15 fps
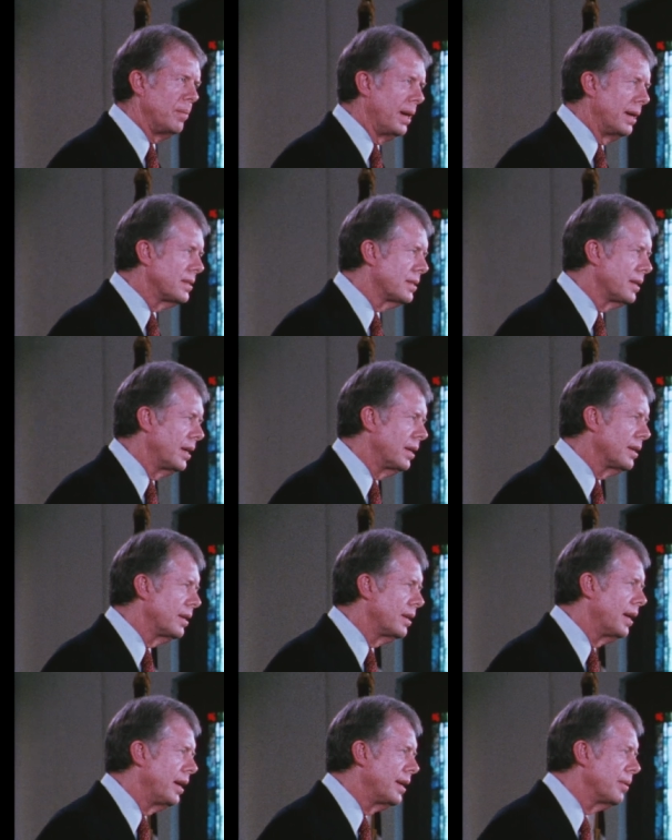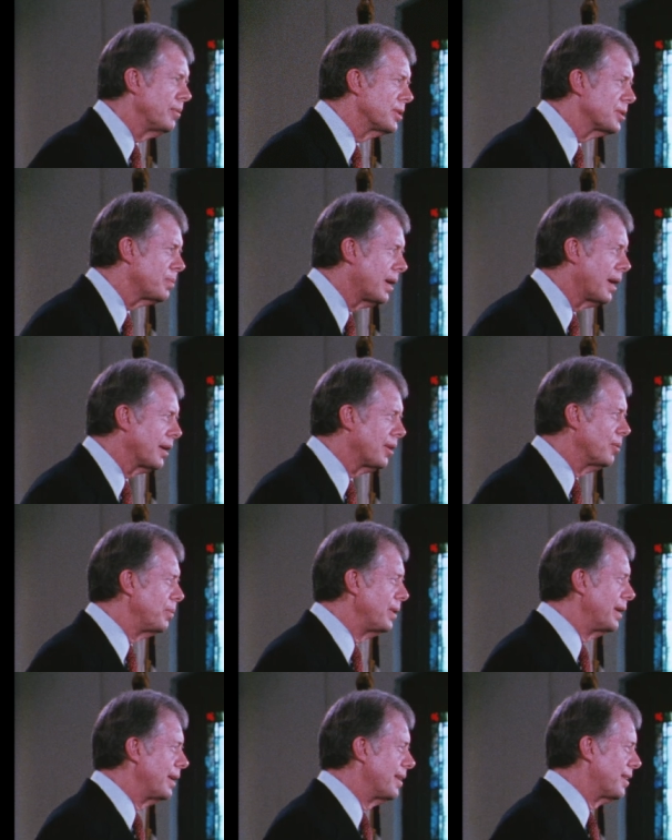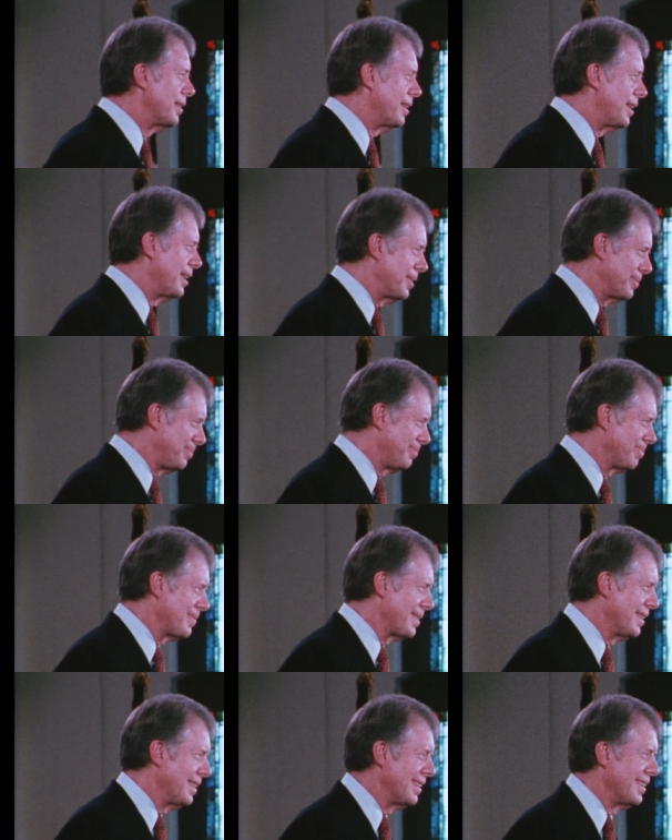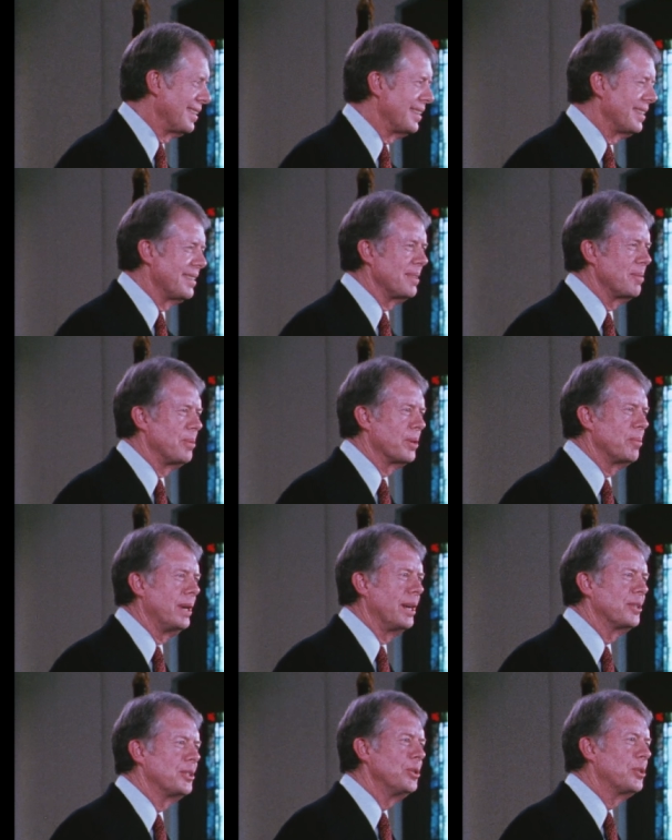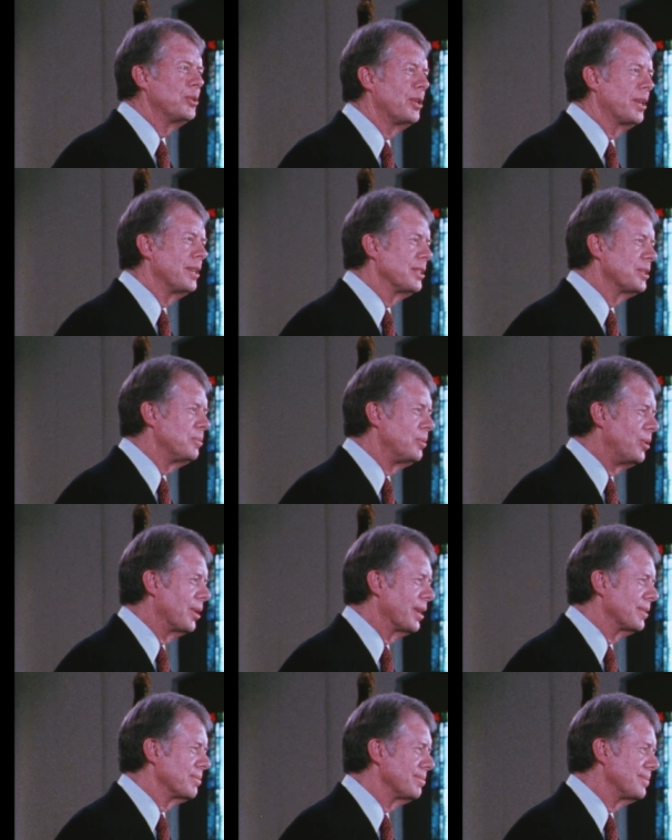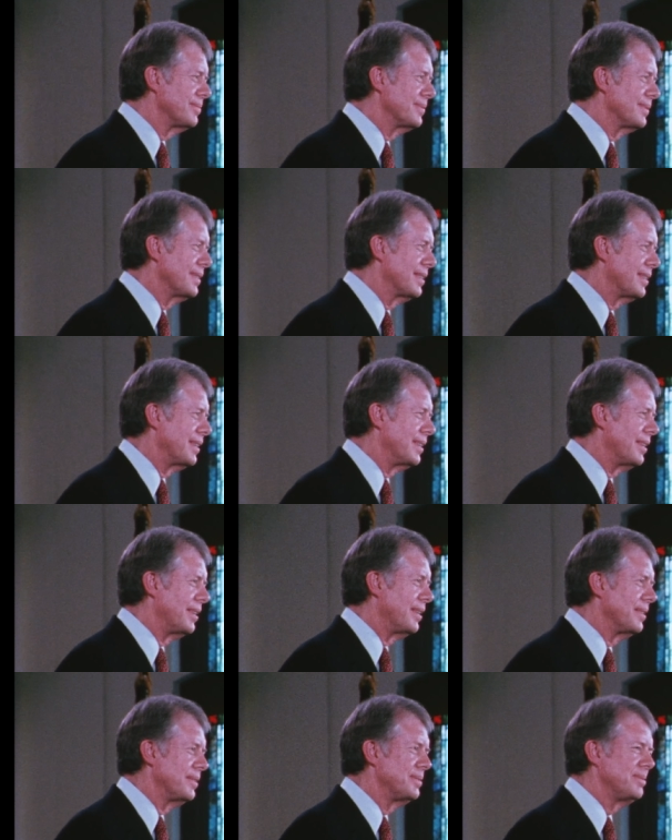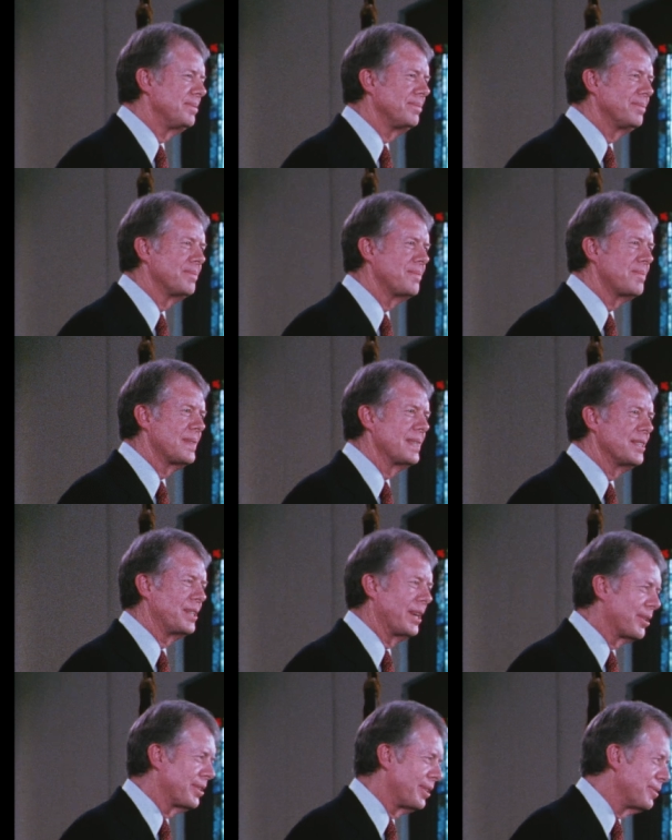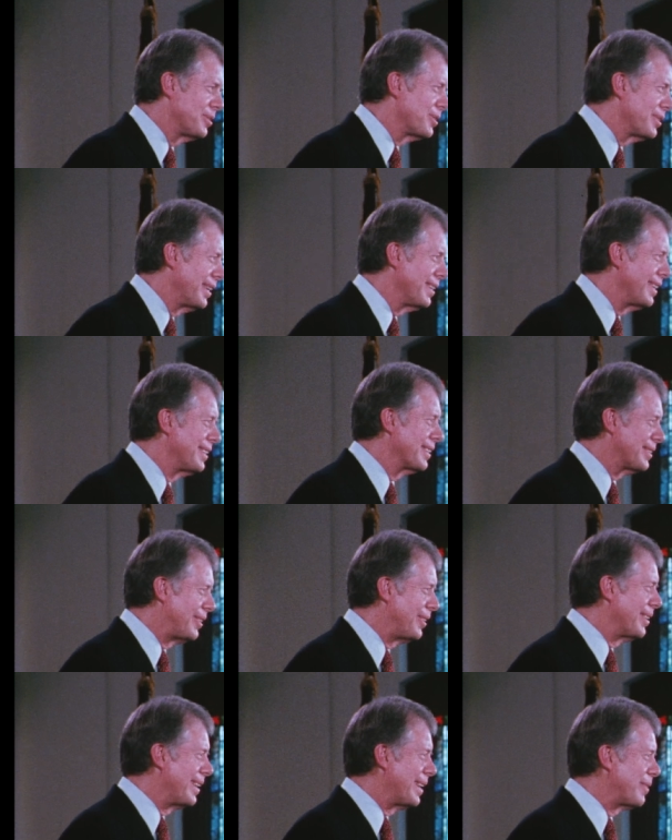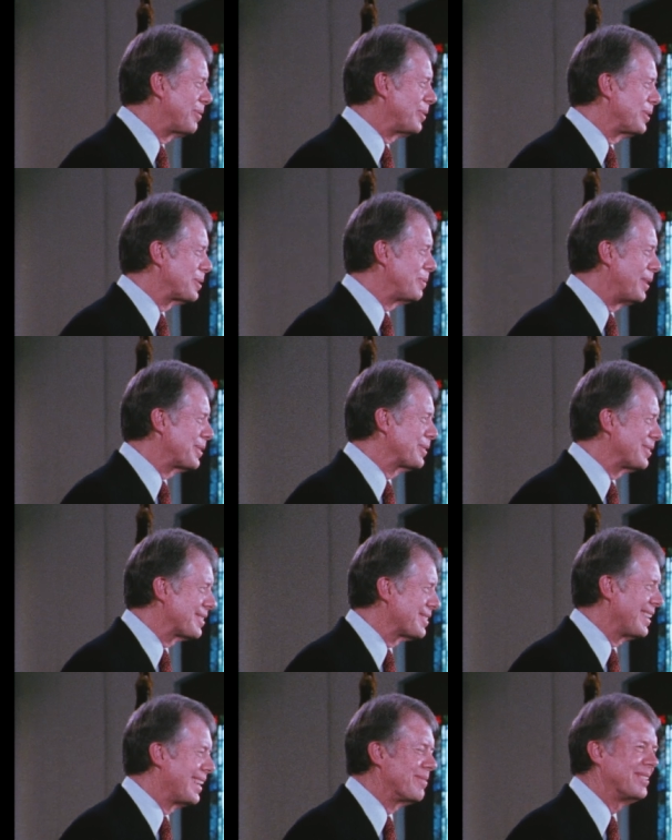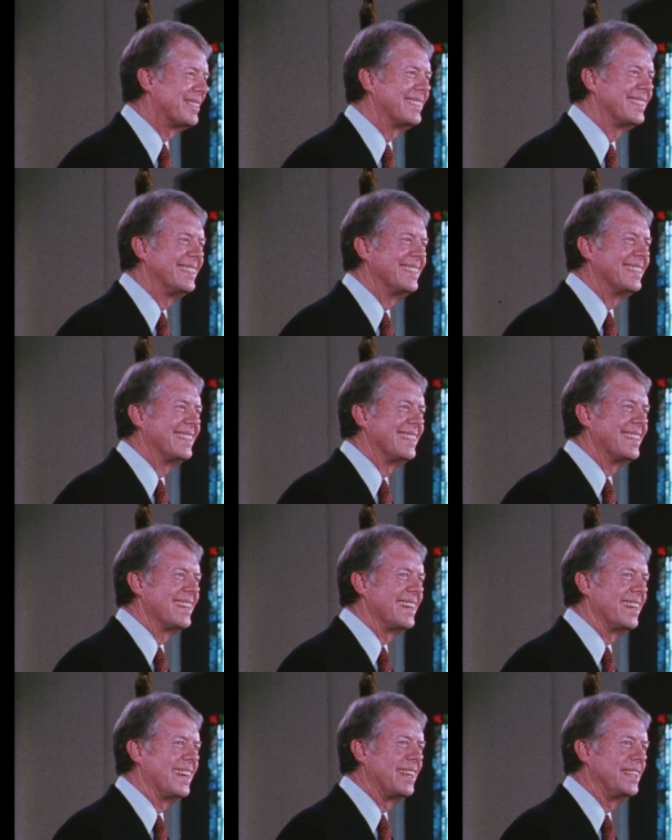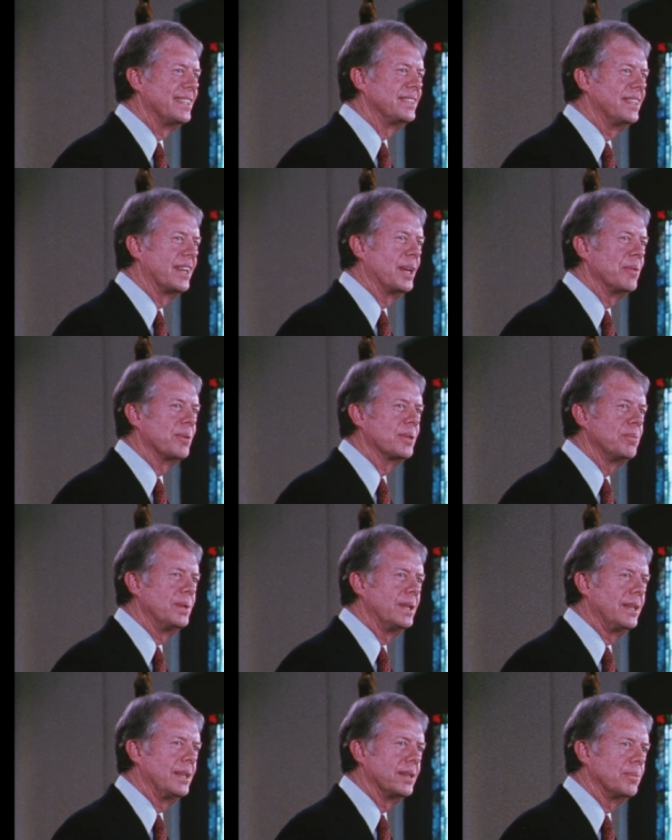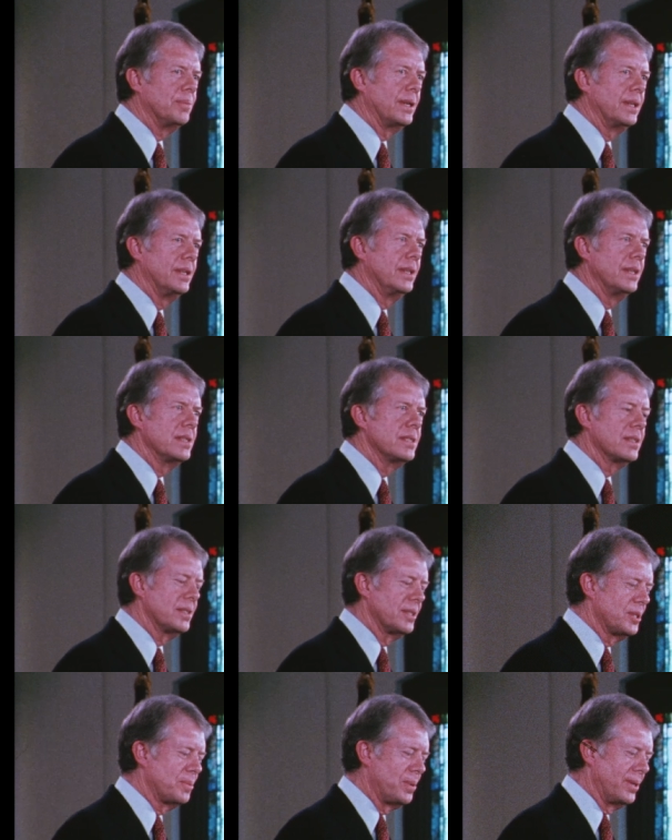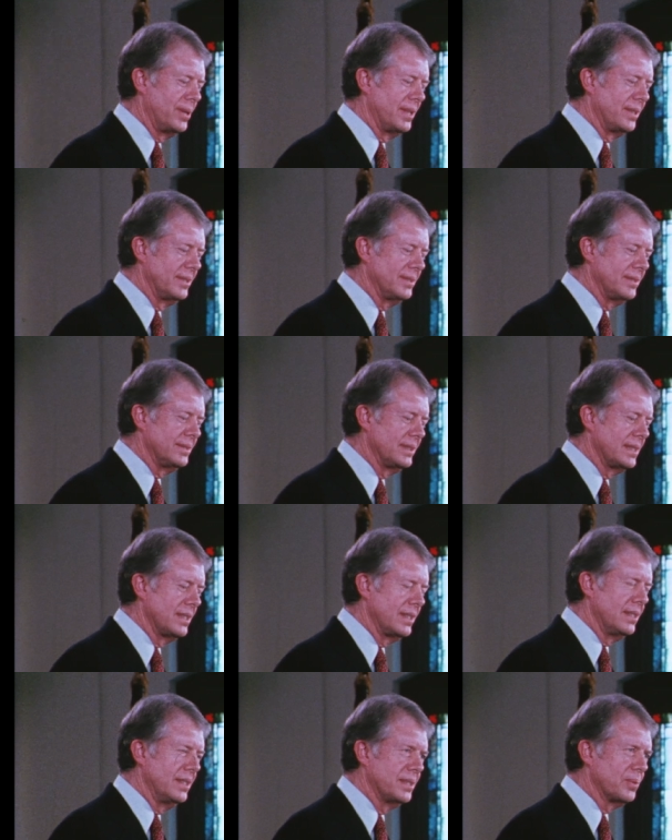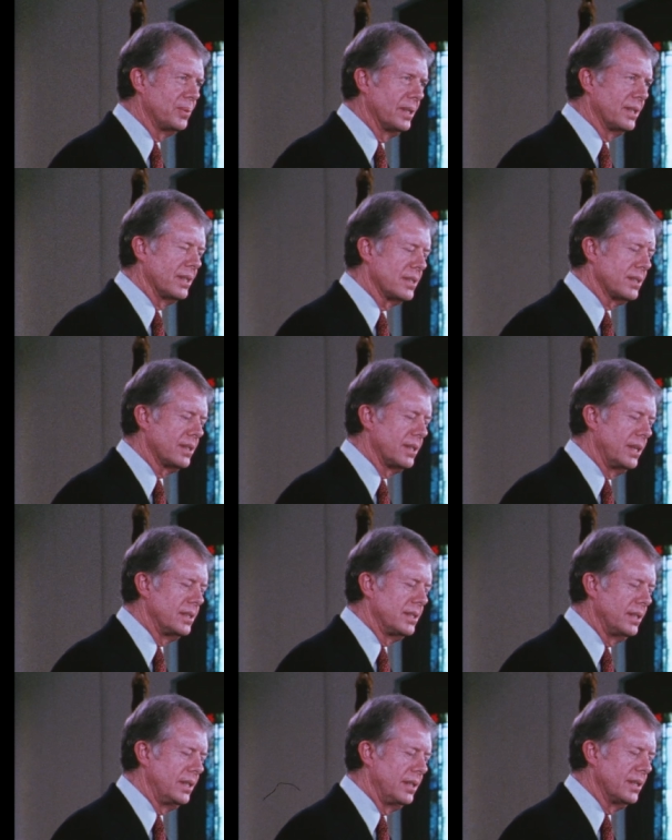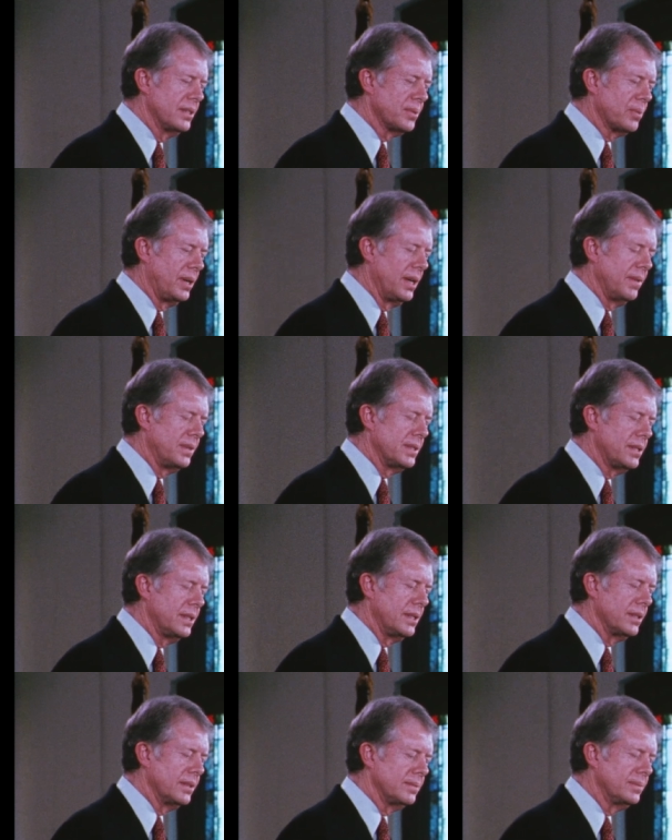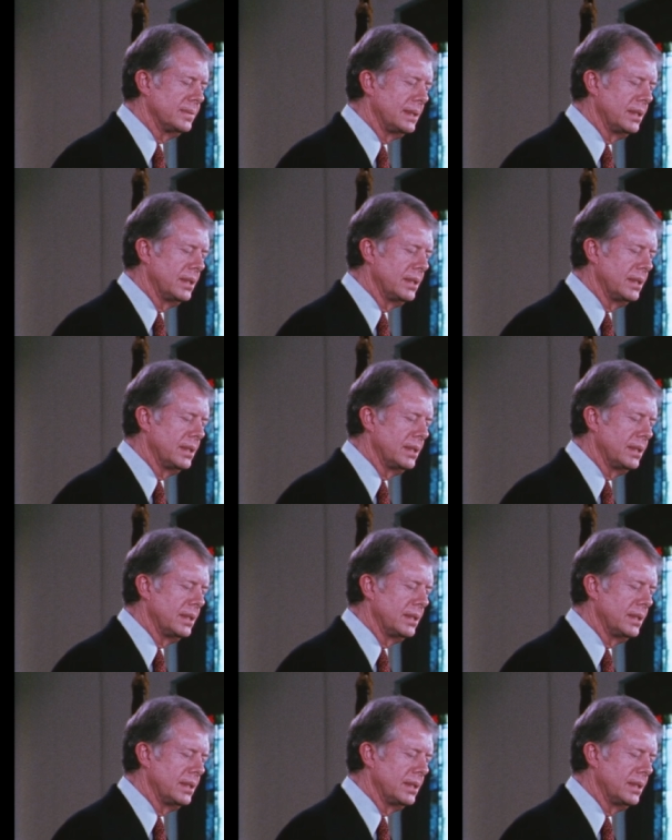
I might say that Andy was planning on being here today, but about two thirty this morning, the uh, Secretary of State had to call Andy for a special assignment, and he's not able to be here, but his spirit is with us, and Jean, his wife, is here.